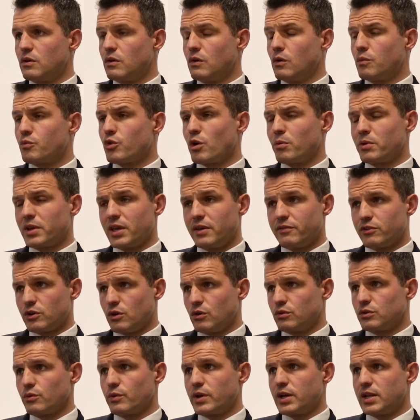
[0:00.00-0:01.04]
or probably even
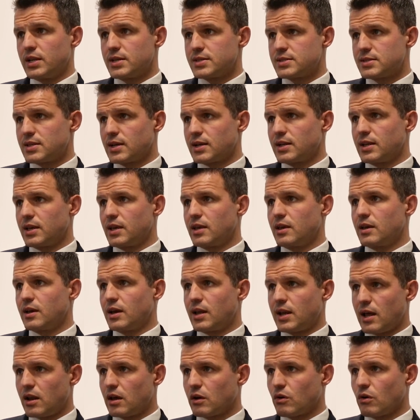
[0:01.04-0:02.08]
older realistically,
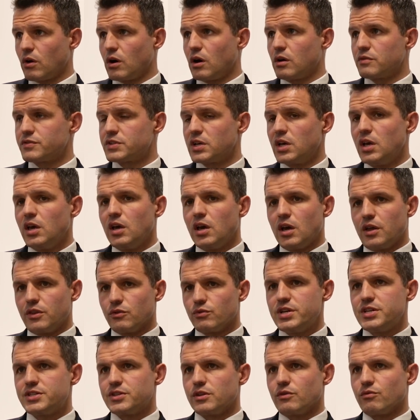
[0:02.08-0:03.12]
an allograft. And the
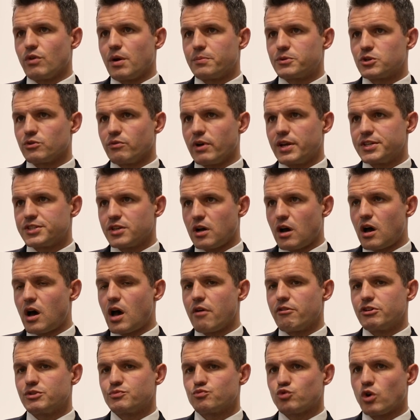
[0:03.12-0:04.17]
reason the rupture rates are
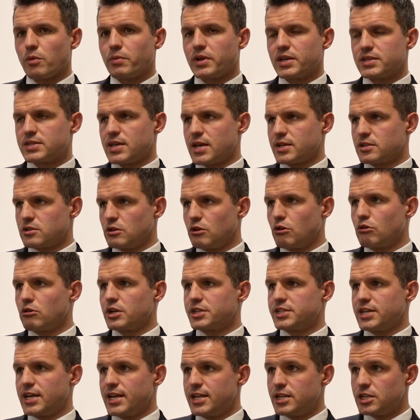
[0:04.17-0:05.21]
higher is probably it takes longer
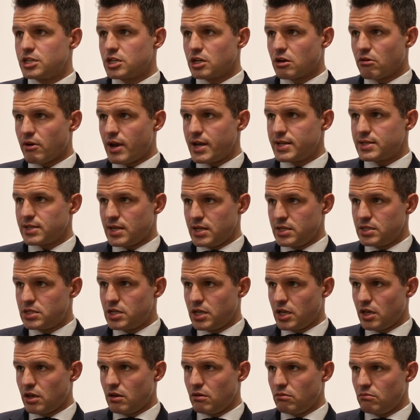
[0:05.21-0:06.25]
to integrate
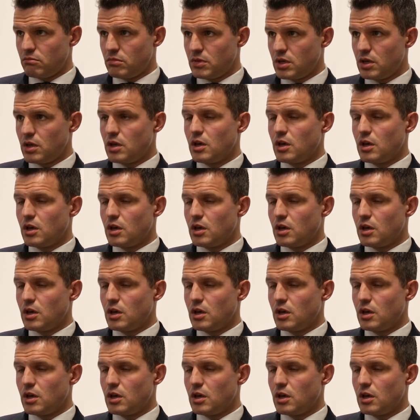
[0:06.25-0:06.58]
into you.